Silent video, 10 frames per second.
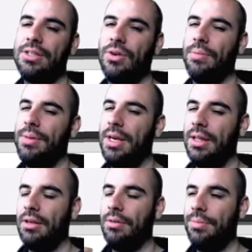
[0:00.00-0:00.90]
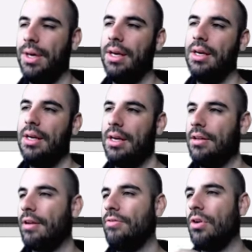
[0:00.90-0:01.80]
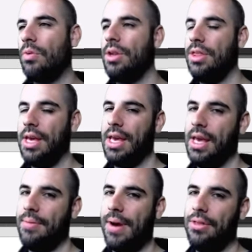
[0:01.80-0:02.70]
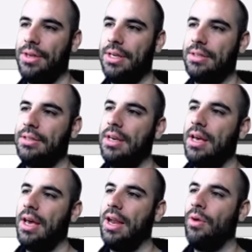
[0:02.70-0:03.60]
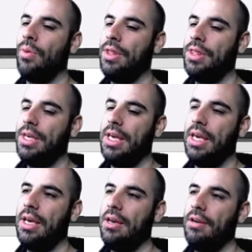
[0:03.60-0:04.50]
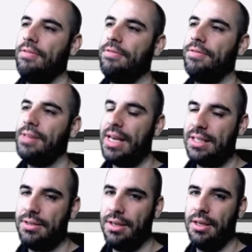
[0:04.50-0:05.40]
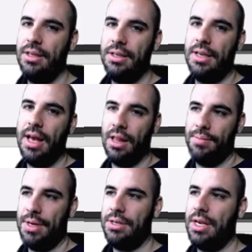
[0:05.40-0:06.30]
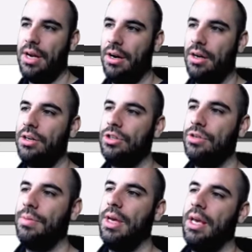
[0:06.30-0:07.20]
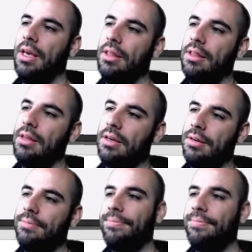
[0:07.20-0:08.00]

So I'm being a little bit like forward thinking about this, and I want the flex element here to be the